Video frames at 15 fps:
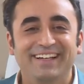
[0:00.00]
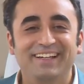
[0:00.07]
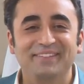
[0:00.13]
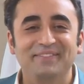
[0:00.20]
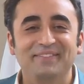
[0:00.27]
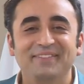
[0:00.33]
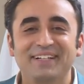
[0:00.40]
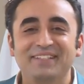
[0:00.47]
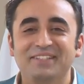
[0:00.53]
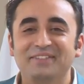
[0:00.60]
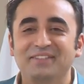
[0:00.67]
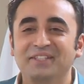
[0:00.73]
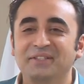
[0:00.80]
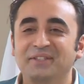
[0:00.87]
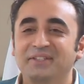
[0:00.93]
than much
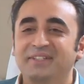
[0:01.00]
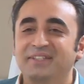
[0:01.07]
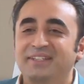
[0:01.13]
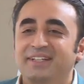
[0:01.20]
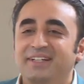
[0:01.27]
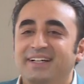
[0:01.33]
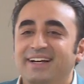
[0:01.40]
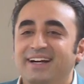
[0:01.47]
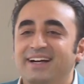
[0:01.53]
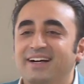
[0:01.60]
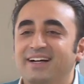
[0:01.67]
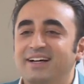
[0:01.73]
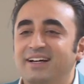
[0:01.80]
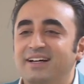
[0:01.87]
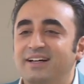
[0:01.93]
of you, uh,
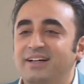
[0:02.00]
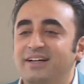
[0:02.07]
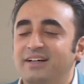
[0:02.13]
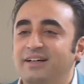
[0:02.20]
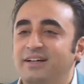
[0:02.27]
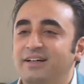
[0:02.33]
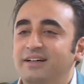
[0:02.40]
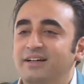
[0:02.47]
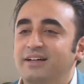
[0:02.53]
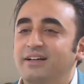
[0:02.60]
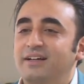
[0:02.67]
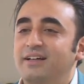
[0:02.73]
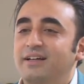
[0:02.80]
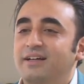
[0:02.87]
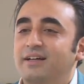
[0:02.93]
uh,
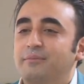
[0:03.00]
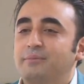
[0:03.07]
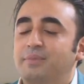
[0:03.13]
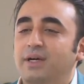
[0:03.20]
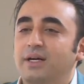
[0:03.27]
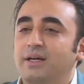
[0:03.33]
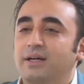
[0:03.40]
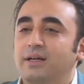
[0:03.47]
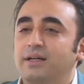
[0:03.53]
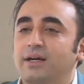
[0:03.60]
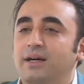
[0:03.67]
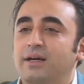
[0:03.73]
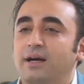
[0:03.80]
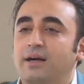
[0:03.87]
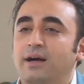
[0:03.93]

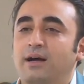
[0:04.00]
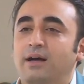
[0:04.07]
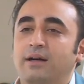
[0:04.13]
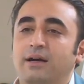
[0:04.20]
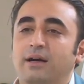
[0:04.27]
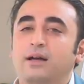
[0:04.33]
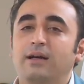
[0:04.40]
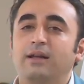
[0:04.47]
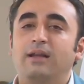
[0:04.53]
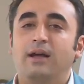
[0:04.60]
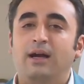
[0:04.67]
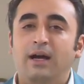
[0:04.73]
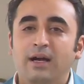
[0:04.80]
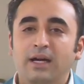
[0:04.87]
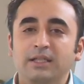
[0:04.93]
uh, are a
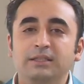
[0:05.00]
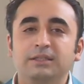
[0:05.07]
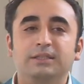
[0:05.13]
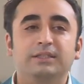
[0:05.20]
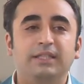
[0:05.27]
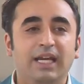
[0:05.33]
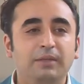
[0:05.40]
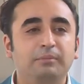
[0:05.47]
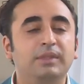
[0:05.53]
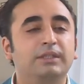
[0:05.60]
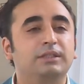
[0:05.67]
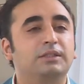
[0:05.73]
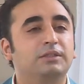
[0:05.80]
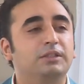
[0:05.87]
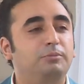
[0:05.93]
large
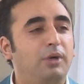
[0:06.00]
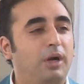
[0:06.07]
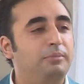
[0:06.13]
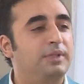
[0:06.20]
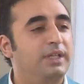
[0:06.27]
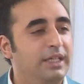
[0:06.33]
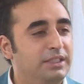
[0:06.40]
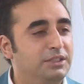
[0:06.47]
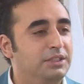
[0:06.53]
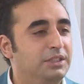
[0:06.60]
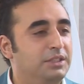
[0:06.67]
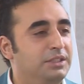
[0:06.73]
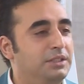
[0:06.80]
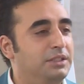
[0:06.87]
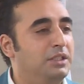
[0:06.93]
segment of the
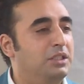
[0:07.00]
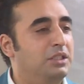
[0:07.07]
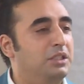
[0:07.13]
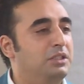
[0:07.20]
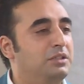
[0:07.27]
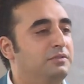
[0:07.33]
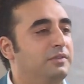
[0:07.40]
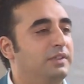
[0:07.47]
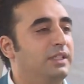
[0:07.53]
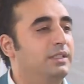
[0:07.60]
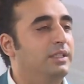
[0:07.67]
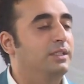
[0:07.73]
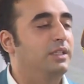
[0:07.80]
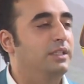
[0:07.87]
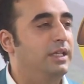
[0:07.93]
population of
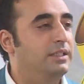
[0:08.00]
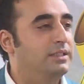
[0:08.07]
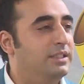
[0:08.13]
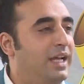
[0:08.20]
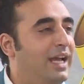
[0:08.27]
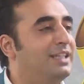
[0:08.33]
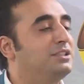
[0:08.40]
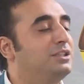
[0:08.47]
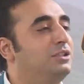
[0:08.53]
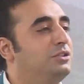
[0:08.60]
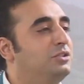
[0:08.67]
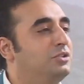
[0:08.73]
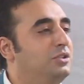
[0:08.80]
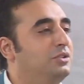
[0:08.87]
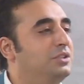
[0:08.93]
international
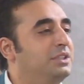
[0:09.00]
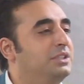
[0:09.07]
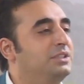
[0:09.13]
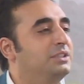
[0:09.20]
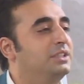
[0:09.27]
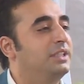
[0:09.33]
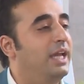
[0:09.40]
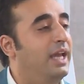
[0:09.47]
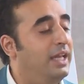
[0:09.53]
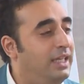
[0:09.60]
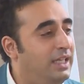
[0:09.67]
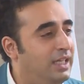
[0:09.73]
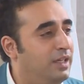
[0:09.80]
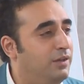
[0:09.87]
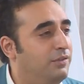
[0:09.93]
students at
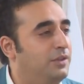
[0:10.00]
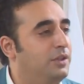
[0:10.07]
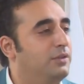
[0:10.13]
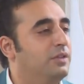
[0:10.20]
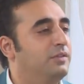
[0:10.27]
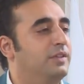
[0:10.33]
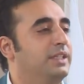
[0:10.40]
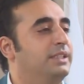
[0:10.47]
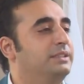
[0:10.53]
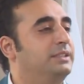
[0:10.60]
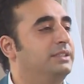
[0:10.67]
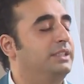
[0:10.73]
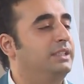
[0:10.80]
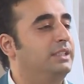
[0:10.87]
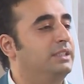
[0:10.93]
any given
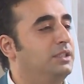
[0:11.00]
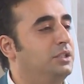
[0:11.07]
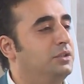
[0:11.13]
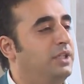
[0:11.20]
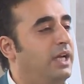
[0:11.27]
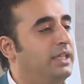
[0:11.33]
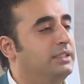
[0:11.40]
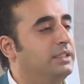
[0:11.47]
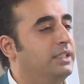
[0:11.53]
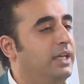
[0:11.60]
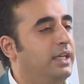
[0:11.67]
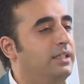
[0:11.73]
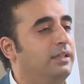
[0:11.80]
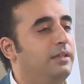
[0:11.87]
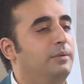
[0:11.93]
university in the United
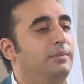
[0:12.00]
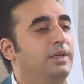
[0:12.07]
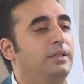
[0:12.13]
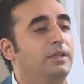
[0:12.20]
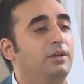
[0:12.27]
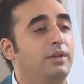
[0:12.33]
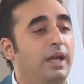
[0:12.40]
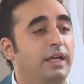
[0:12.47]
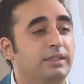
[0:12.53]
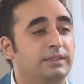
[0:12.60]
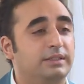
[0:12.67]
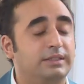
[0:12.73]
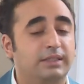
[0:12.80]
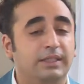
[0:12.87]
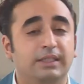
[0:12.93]
Kingdom, in the
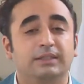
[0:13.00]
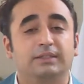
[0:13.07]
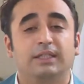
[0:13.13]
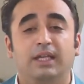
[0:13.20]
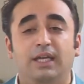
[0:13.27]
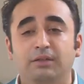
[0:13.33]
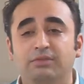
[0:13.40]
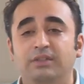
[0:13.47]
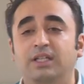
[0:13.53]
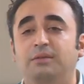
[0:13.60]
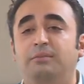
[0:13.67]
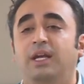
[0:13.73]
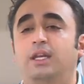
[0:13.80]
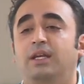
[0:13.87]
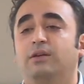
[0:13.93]
United States, and even in
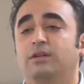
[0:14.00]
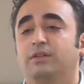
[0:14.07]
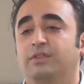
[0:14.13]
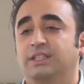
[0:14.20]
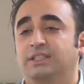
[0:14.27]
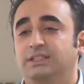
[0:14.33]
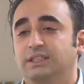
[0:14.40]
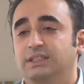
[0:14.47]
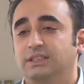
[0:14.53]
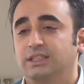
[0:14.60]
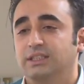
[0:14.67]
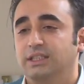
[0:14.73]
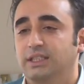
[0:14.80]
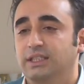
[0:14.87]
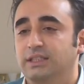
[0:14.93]
many universities in
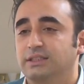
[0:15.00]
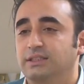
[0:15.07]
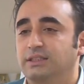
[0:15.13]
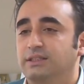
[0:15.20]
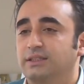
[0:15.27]
the East.